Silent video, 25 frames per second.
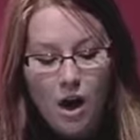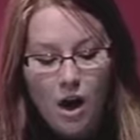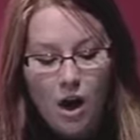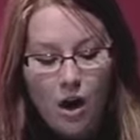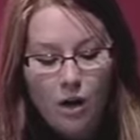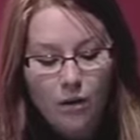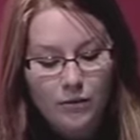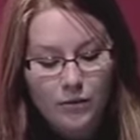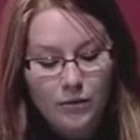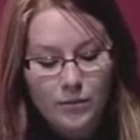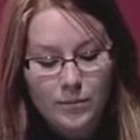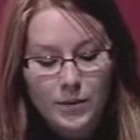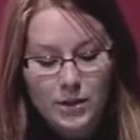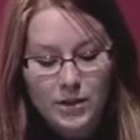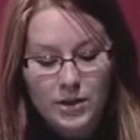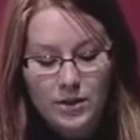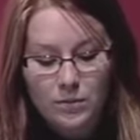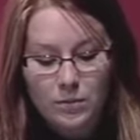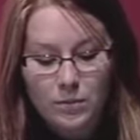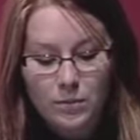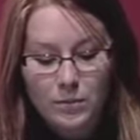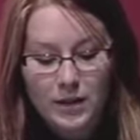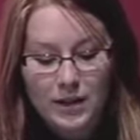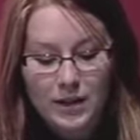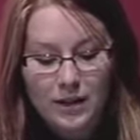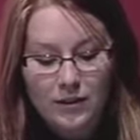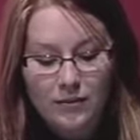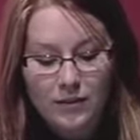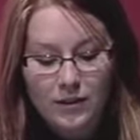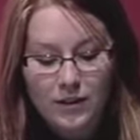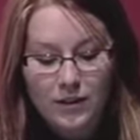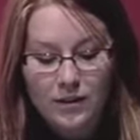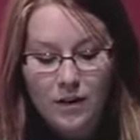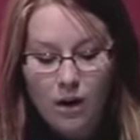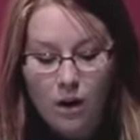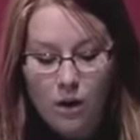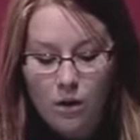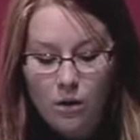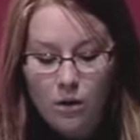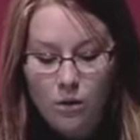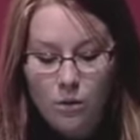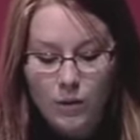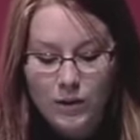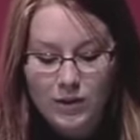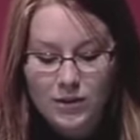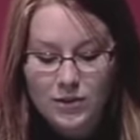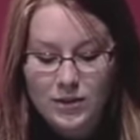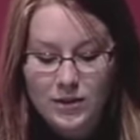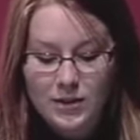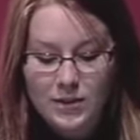All information will be given and all
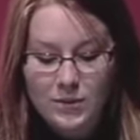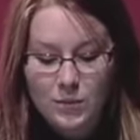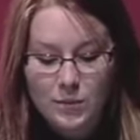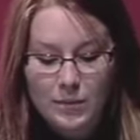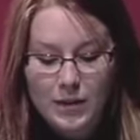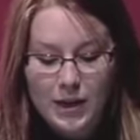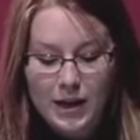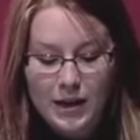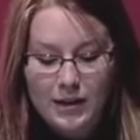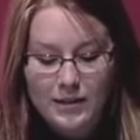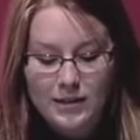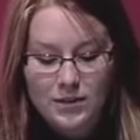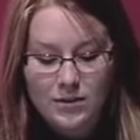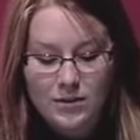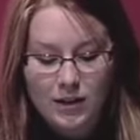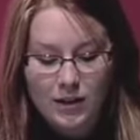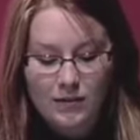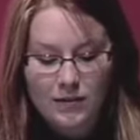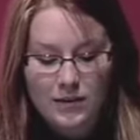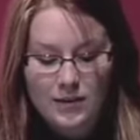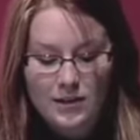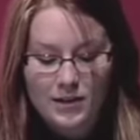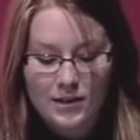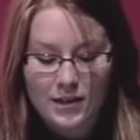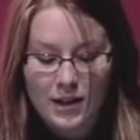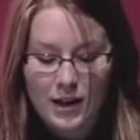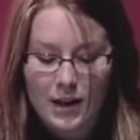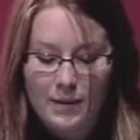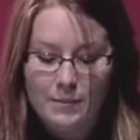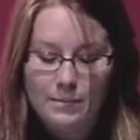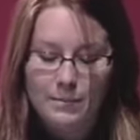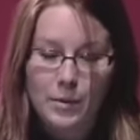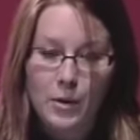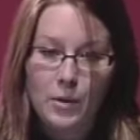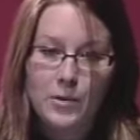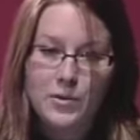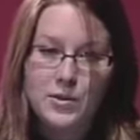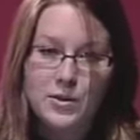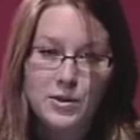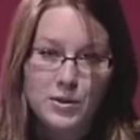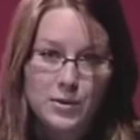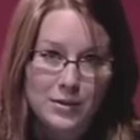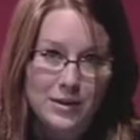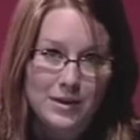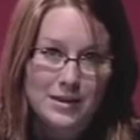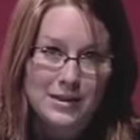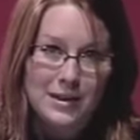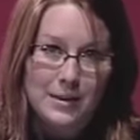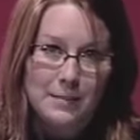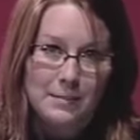questions will be answered at this time. Both
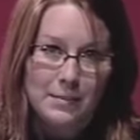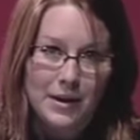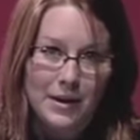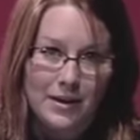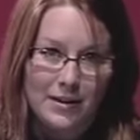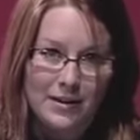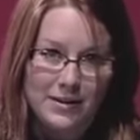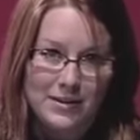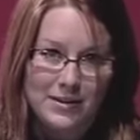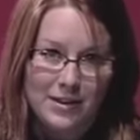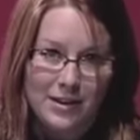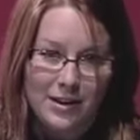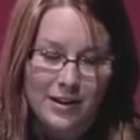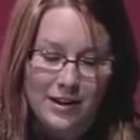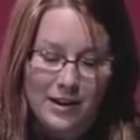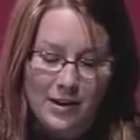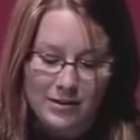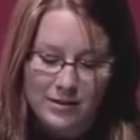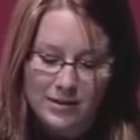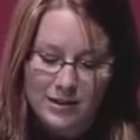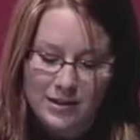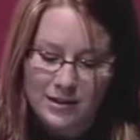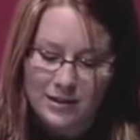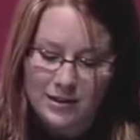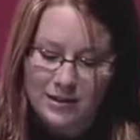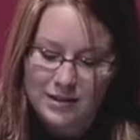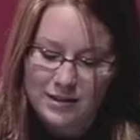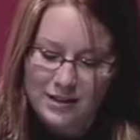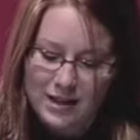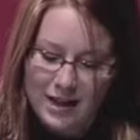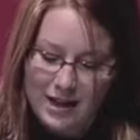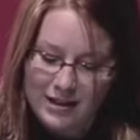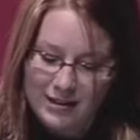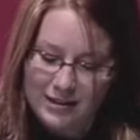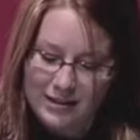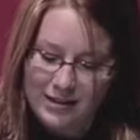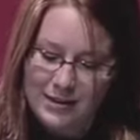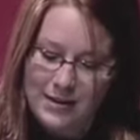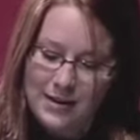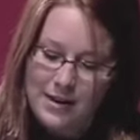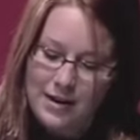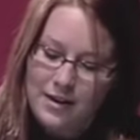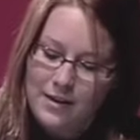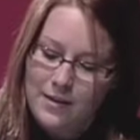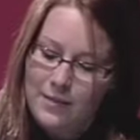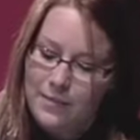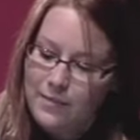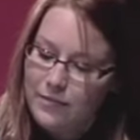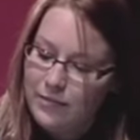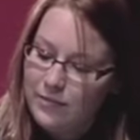students and parents are allowed to attend.
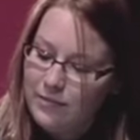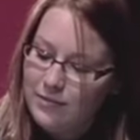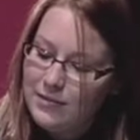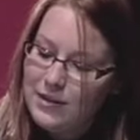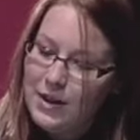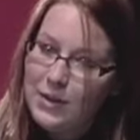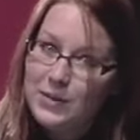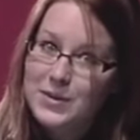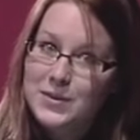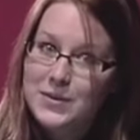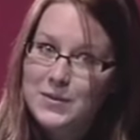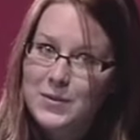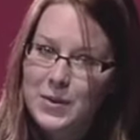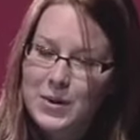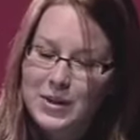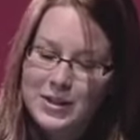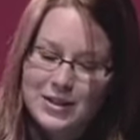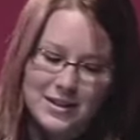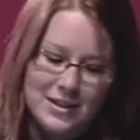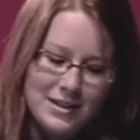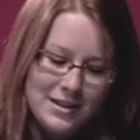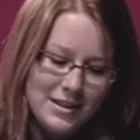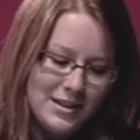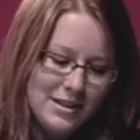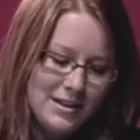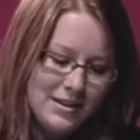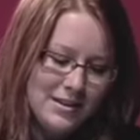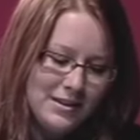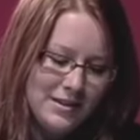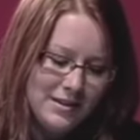Now, Mrs. sports.